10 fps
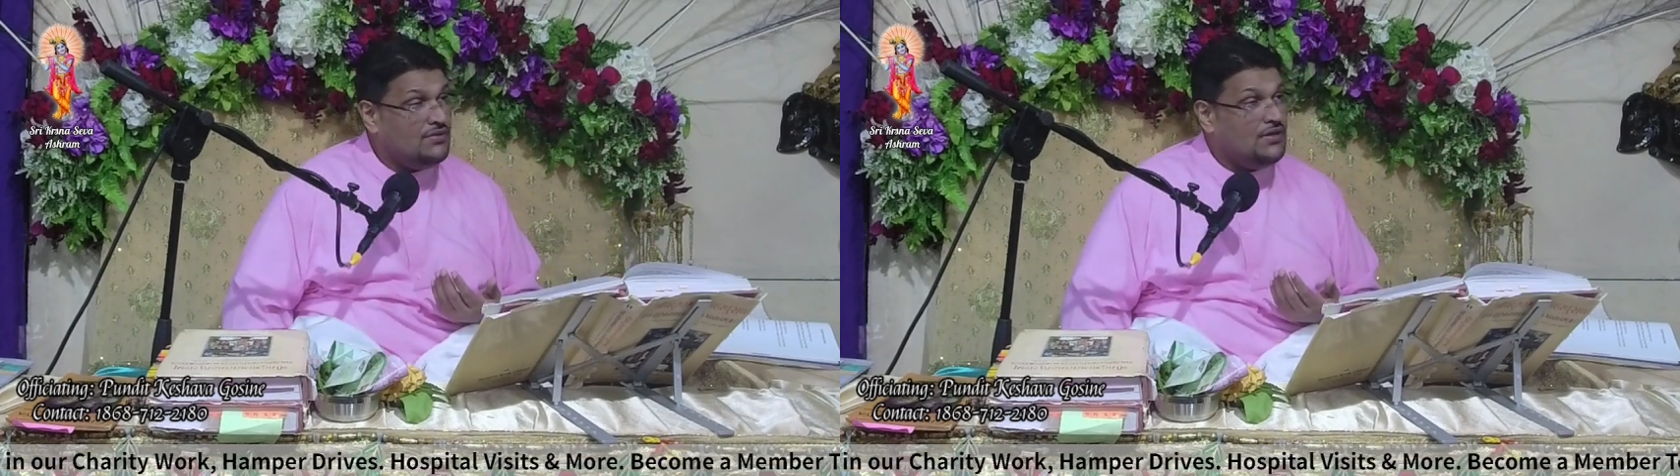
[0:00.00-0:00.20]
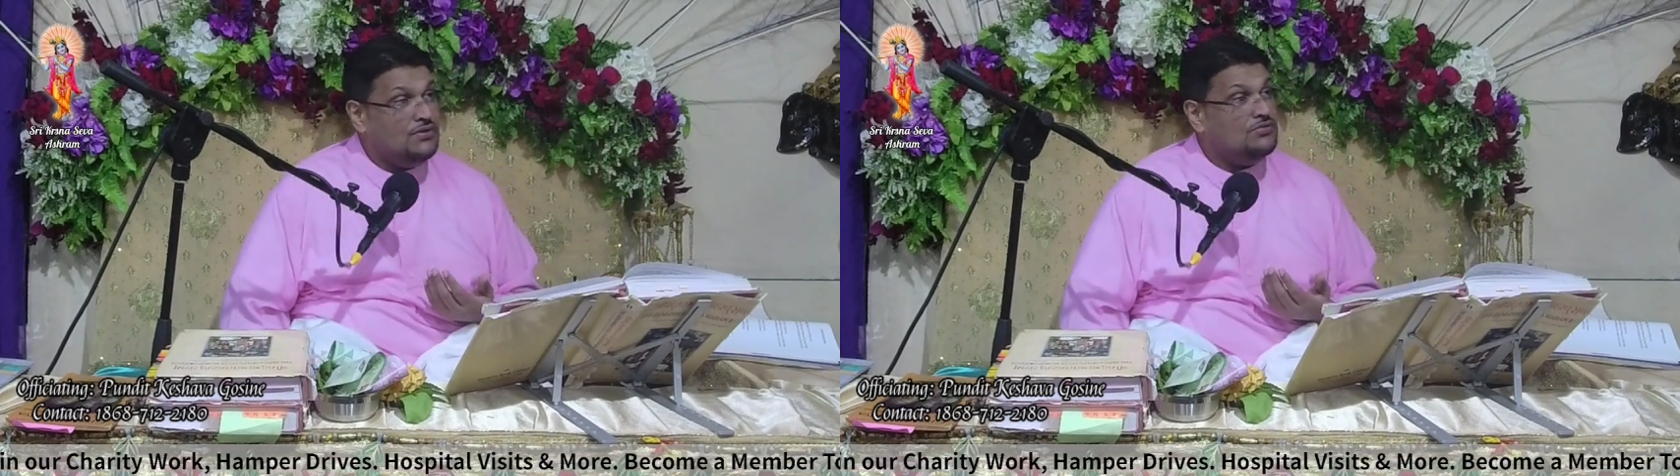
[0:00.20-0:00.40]

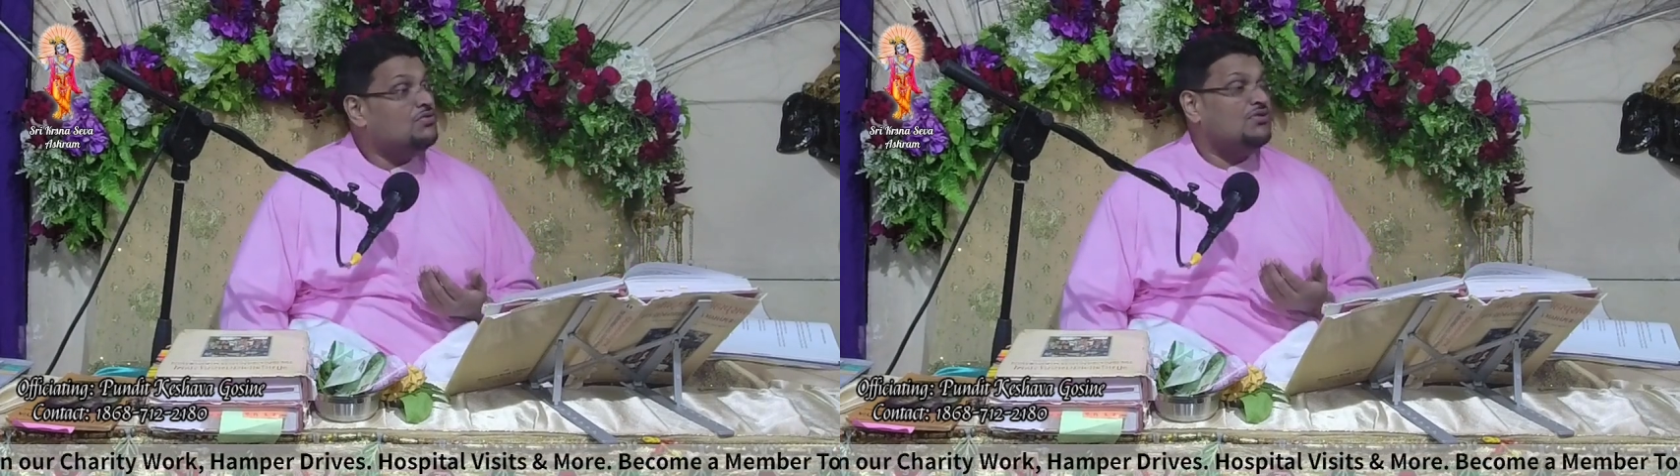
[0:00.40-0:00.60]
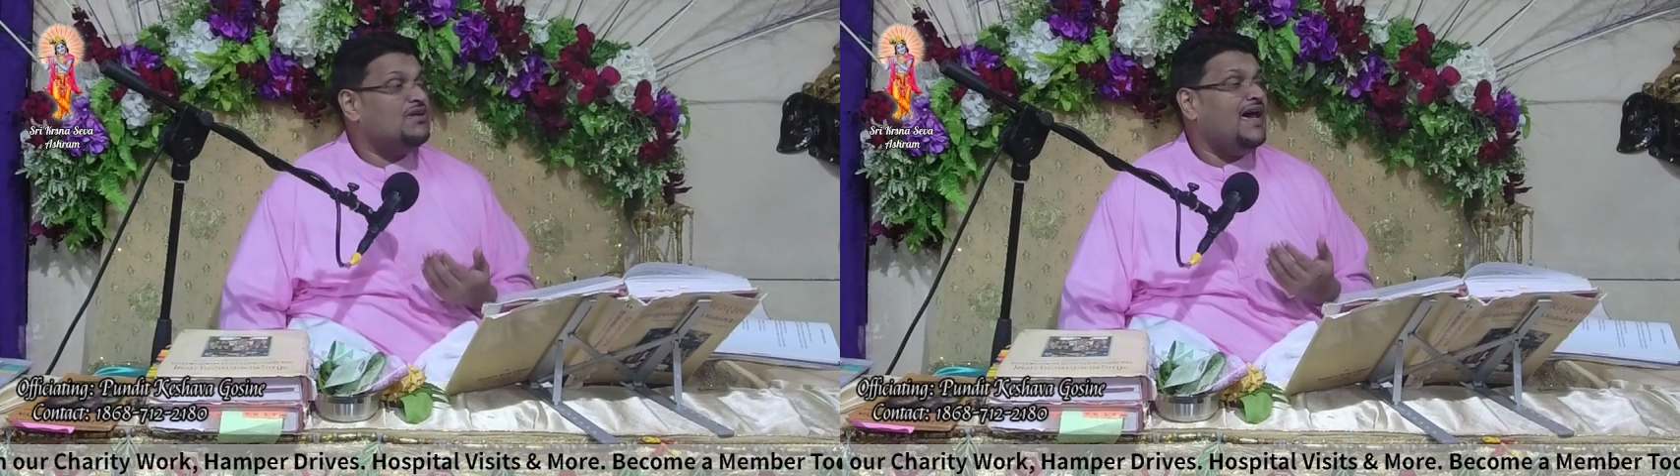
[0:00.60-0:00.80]

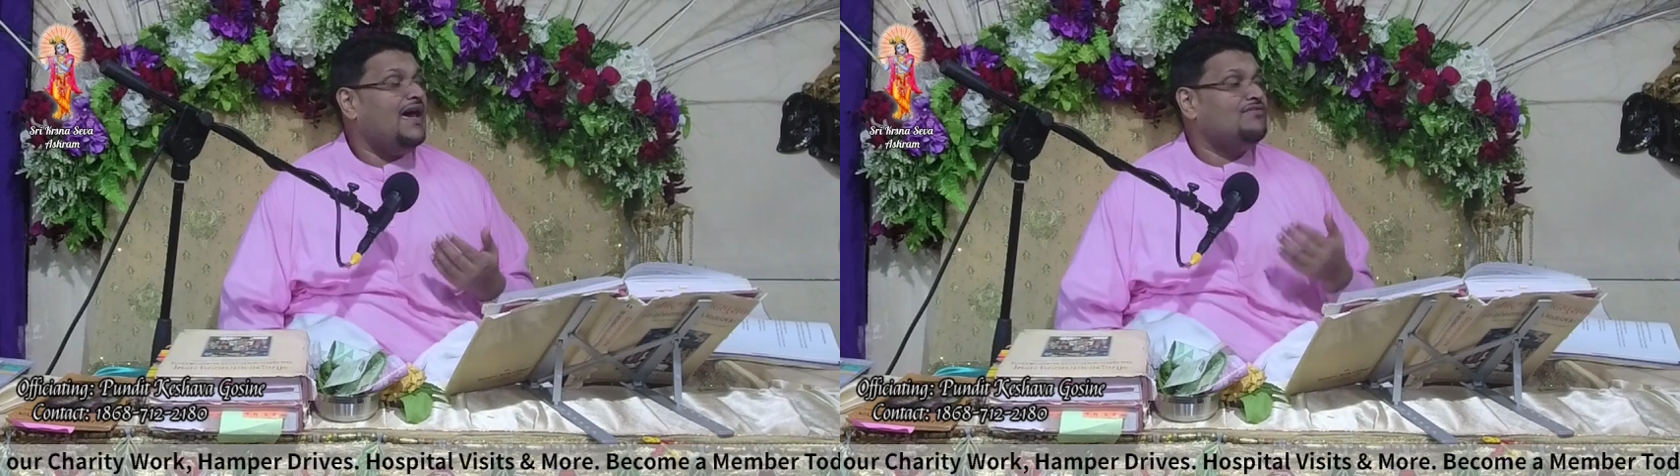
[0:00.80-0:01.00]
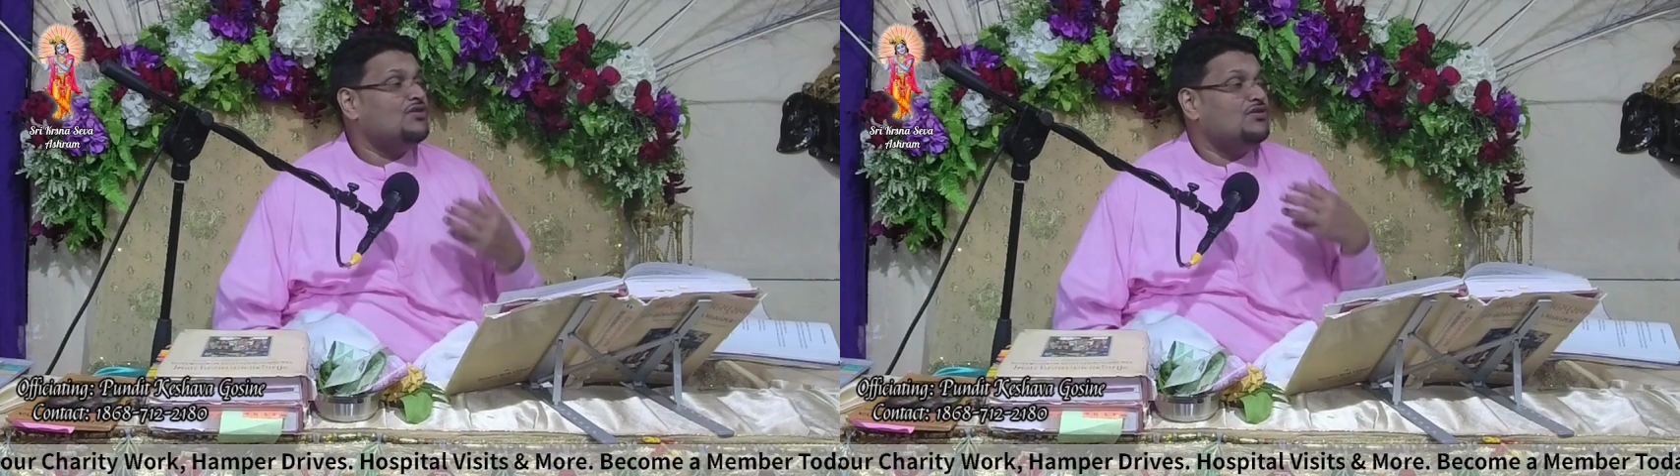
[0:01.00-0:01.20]
you're
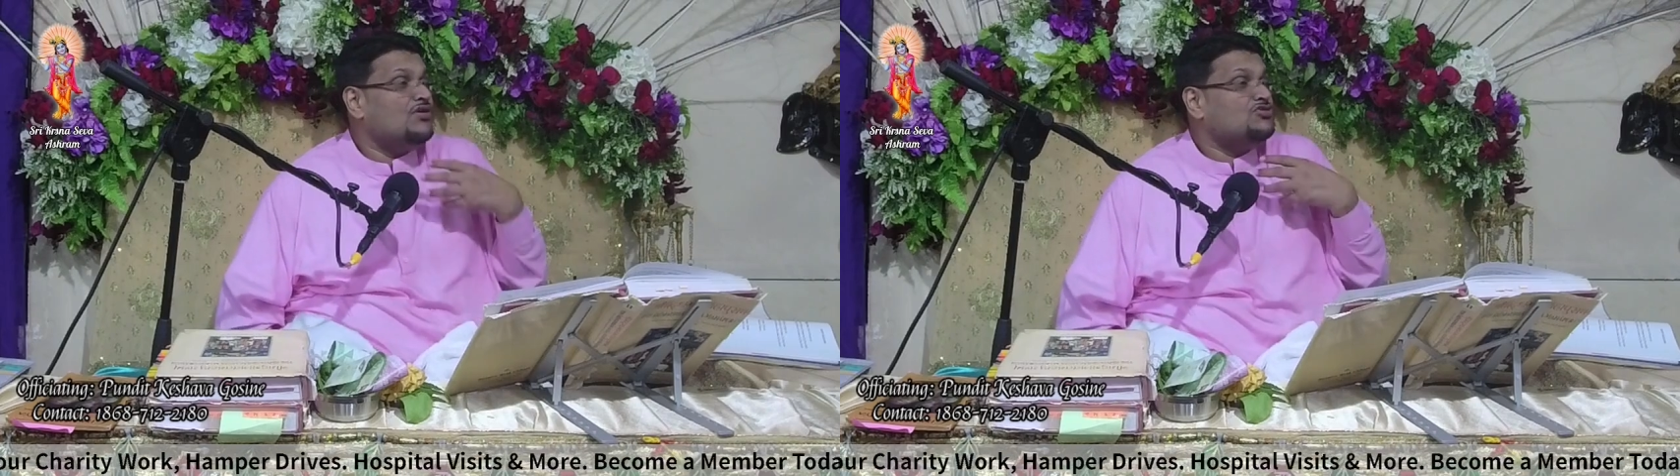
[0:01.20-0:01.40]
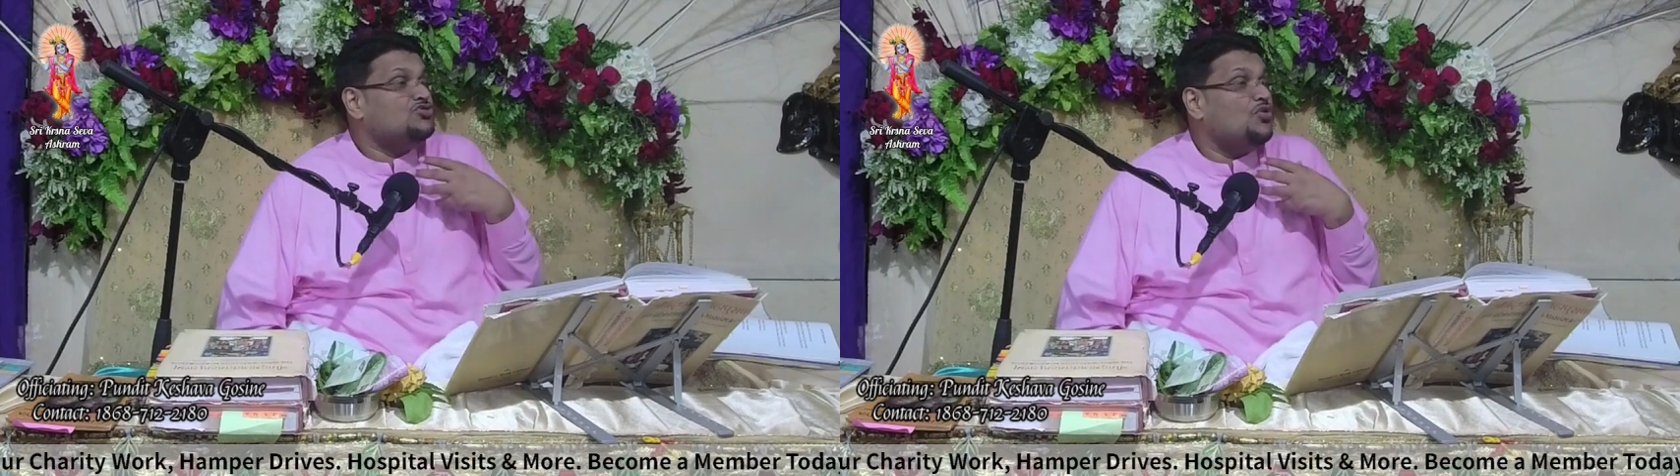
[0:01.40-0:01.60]

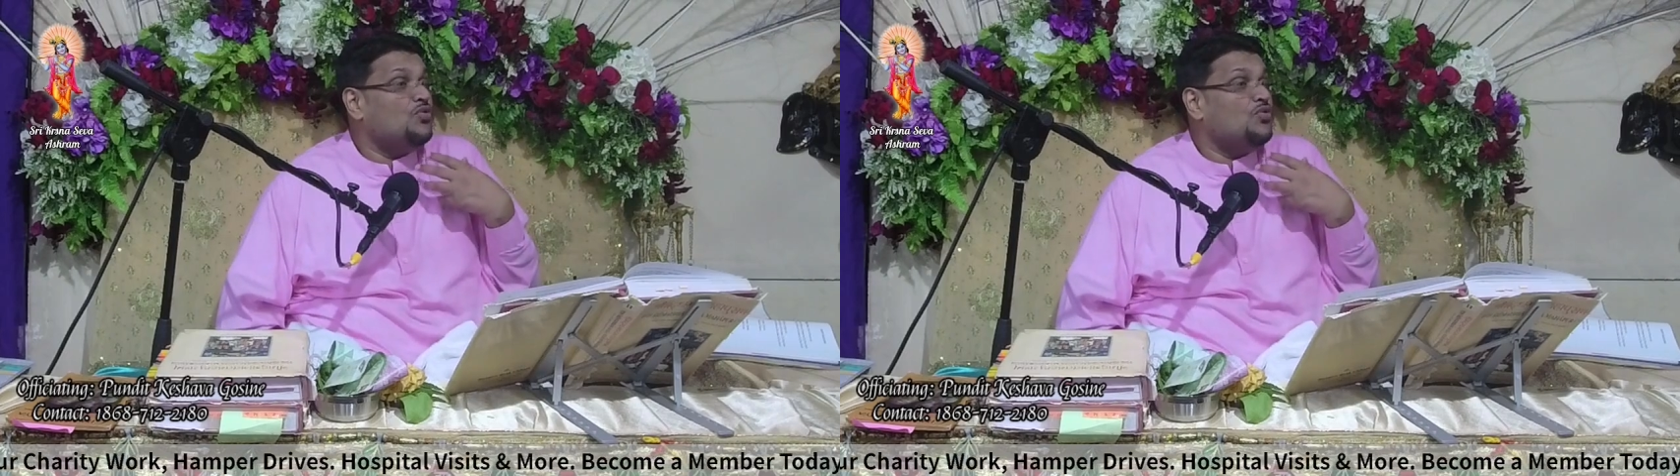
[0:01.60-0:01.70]
not so